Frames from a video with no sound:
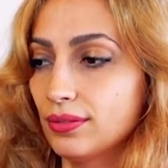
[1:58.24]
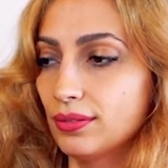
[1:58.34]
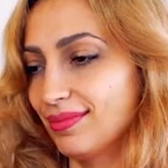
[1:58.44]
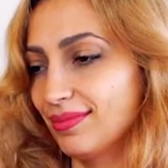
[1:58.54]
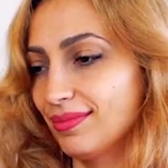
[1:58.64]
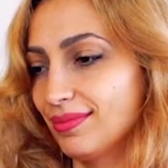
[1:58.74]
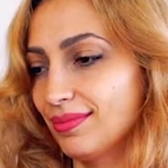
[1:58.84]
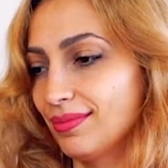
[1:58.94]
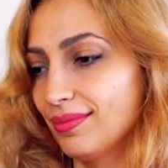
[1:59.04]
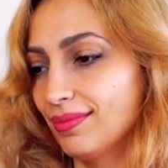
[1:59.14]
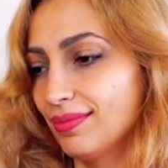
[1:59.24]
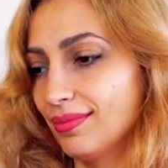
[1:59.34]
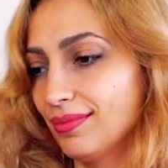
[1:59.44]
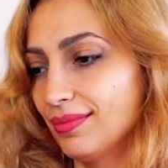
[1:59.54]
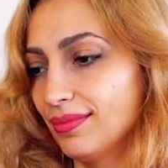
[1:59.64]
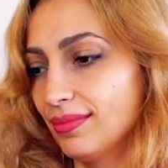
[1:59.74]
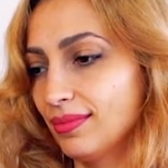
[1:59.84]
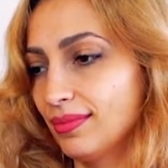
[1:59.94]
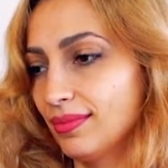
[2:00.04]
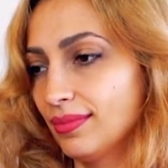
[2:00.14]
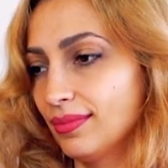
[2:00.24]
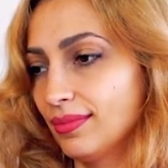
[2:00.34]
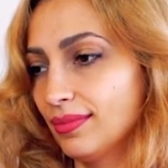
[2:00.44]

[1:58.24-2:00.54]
[no speech]